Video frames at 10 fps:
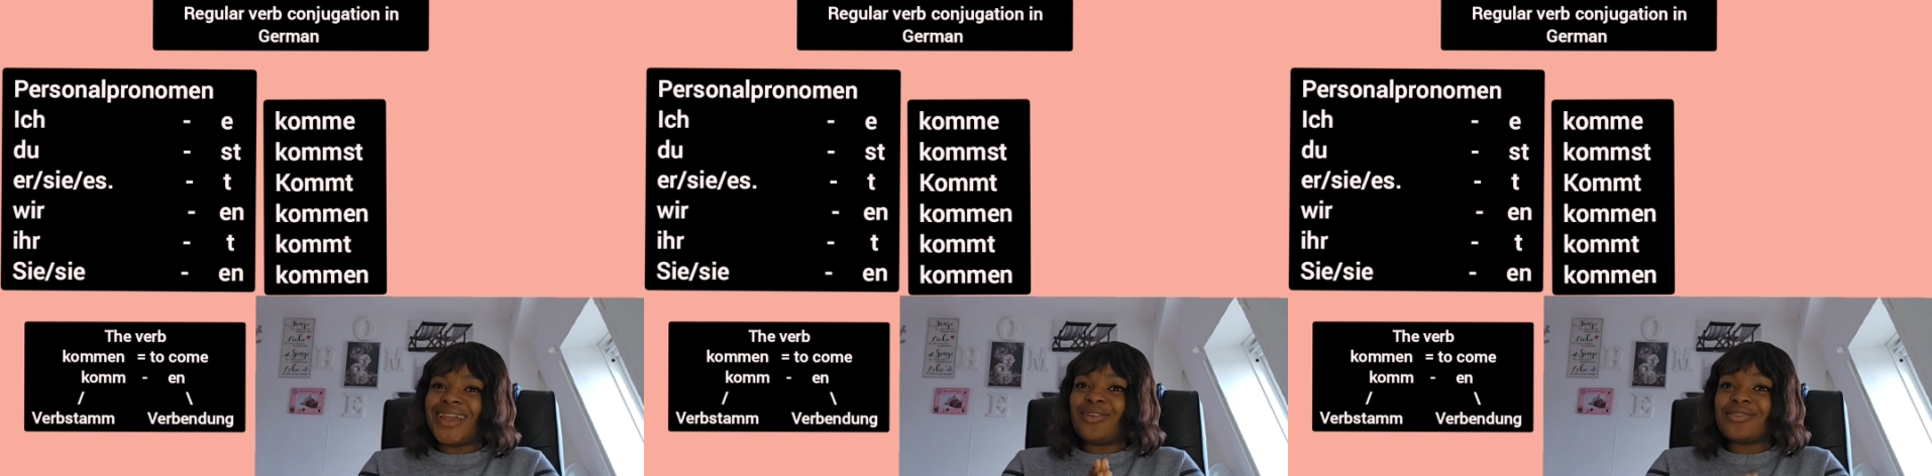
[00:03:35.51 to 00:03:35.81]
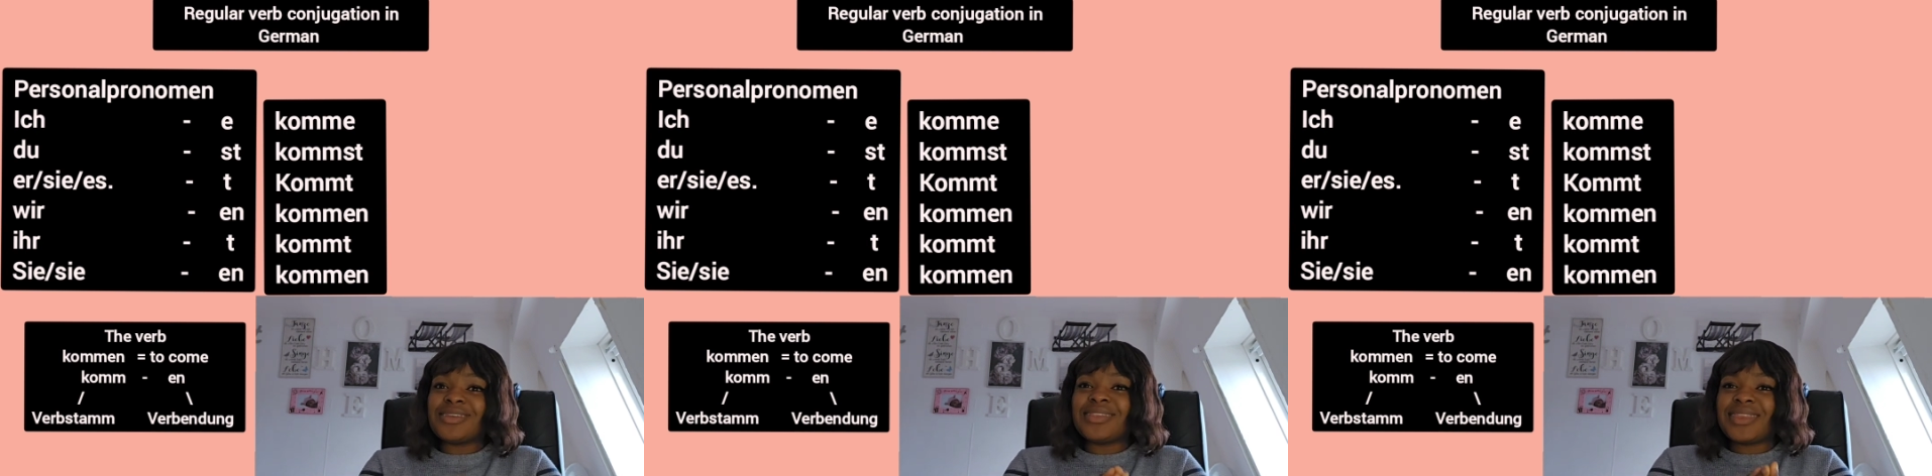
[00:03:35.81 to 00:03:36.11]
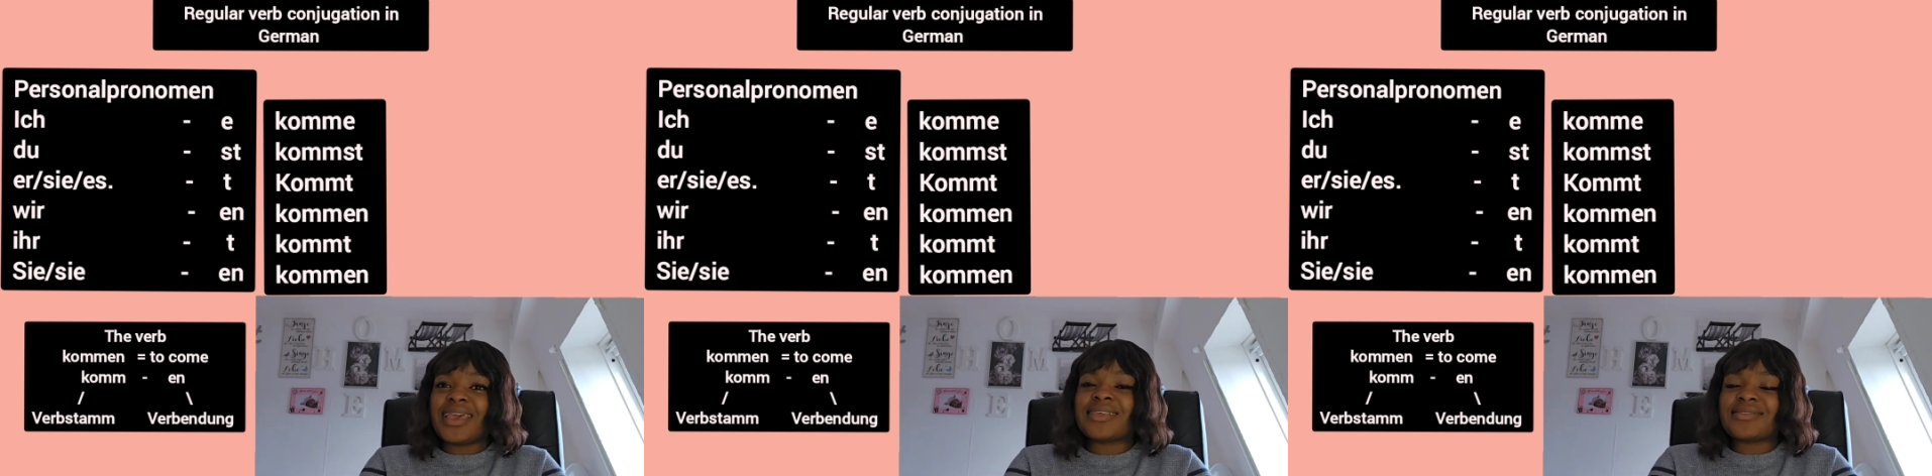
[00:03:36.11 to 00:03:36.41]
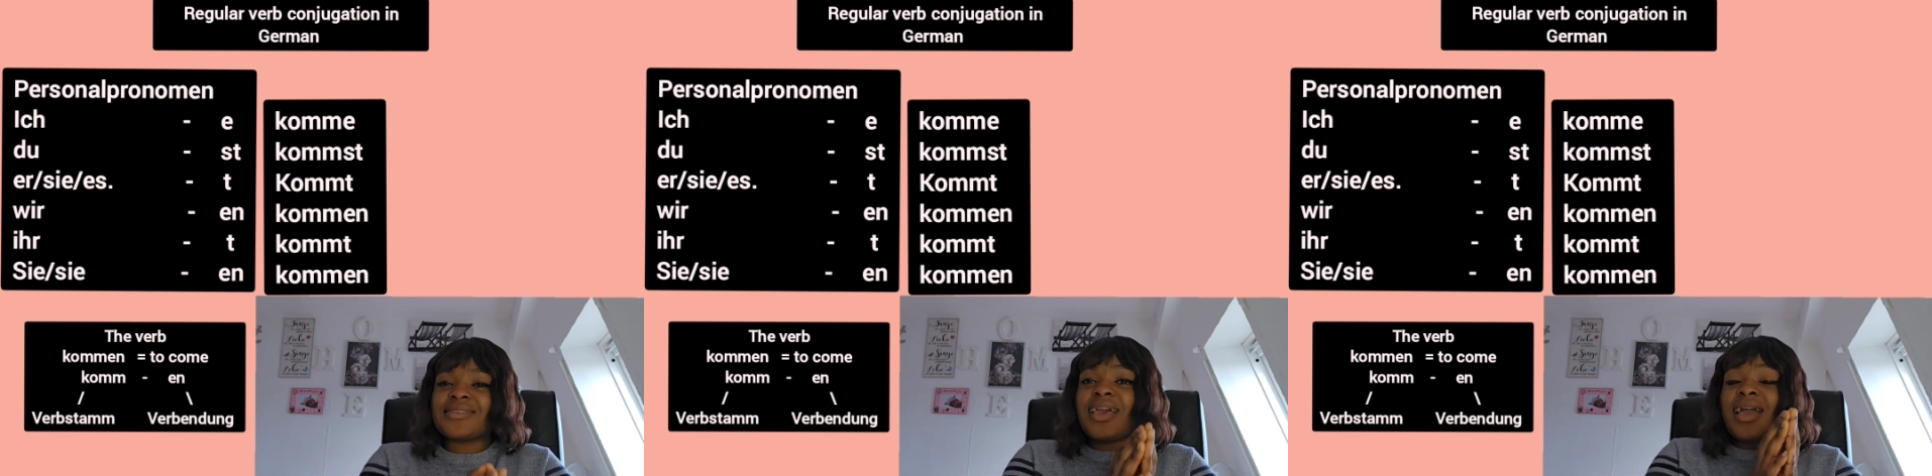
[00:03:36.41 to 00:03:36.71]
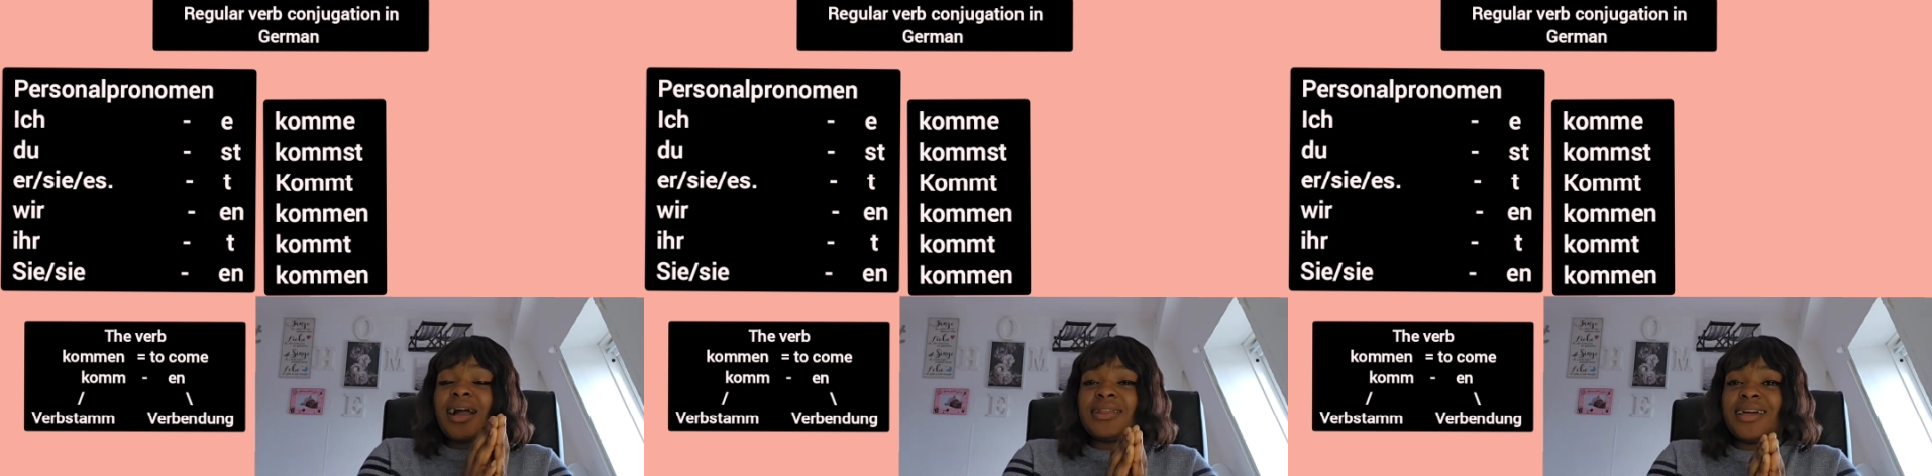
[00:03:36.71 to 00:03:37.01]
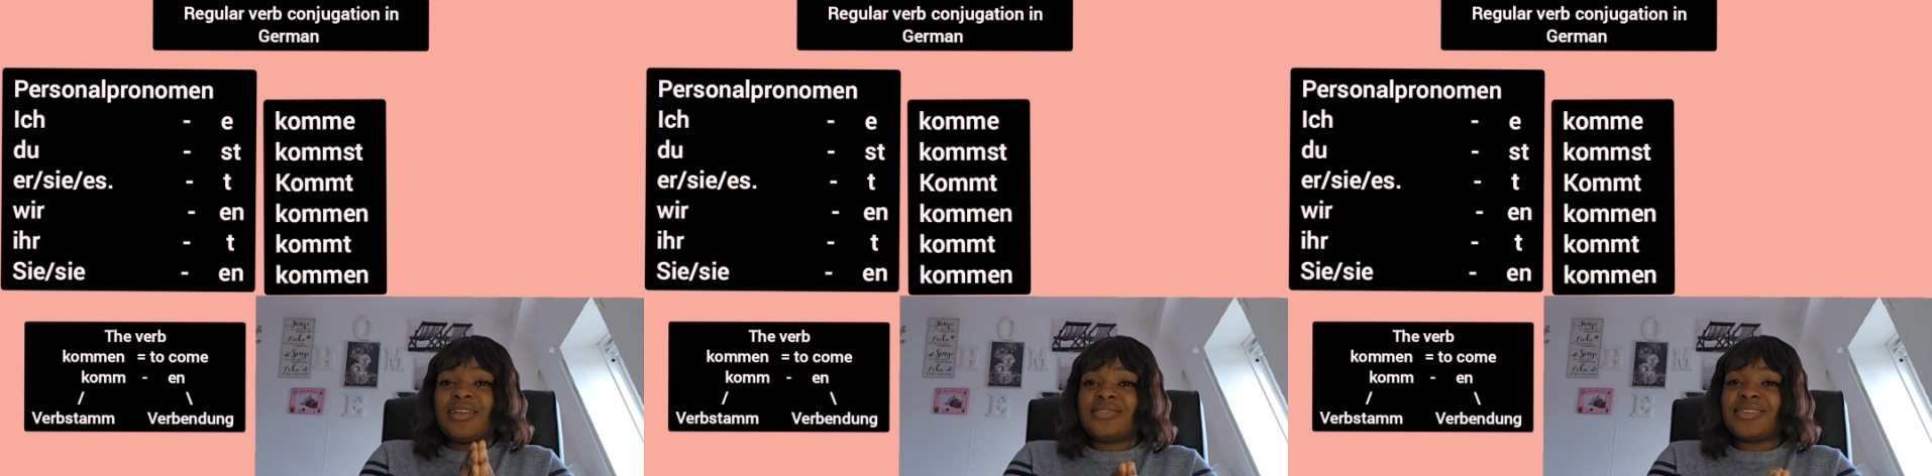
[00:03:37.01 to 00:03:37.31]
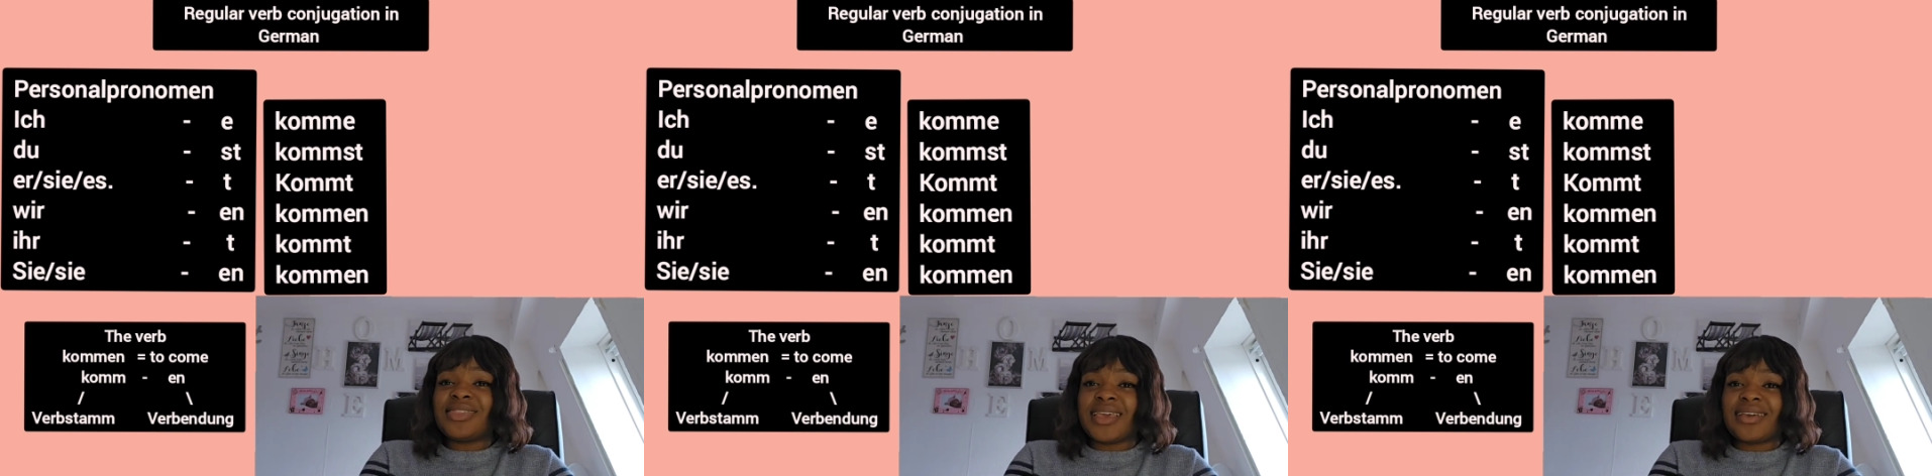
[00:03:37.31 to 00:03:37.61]
doesn't
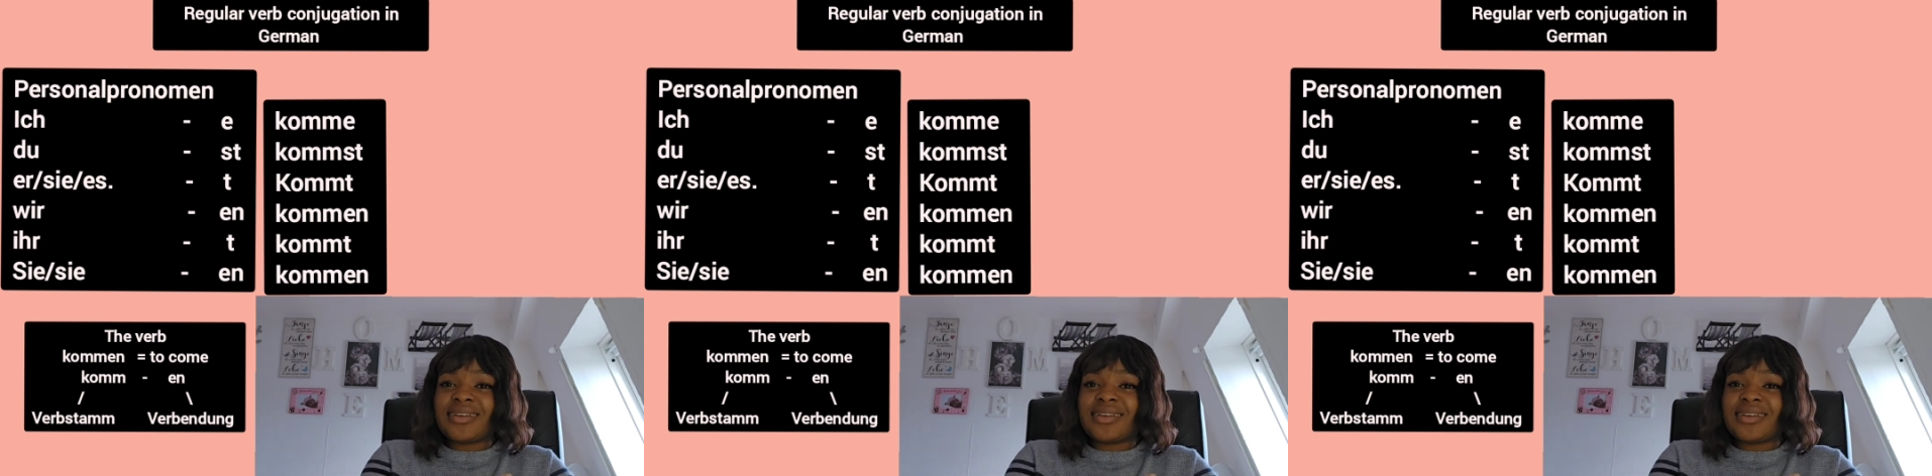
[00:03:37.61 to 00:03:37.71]
take